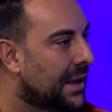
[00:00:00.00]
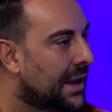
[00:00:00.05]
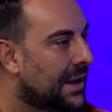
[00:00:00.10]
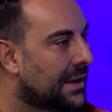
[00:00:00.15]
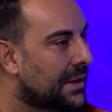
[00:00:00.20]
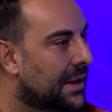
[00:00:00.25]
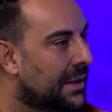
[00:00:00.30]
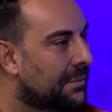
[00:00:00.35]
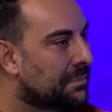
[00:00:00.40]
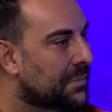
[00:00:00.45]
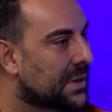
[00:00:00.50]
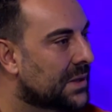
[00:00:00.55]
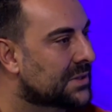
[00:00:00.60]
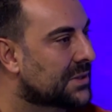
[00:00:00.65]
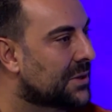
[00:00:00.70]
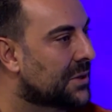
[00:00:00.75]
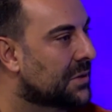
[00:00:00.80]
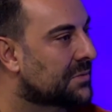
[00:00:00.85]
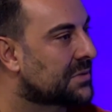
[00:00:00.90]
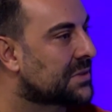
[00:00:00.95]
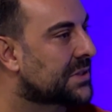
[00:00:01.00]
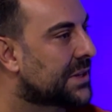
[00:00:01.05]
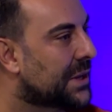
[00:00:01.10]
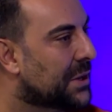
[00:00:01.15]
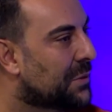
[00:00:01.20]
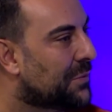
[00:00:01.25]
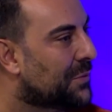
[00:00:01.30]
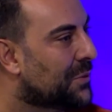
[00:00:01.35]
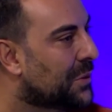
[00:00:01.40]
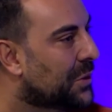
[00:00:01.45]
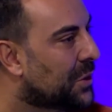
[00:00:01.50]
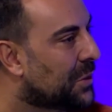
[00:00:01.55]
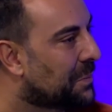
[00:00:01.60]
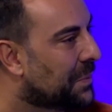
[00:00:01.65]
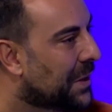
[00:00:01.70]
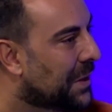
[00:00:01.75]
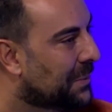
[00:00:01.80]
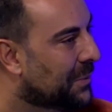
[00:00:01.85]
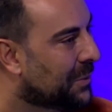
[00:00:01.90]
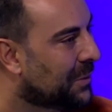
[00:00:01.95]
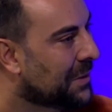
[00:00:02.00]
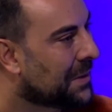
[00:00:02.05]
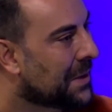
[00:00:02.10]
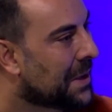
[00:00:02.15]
and it's kind of scary for a lot of people.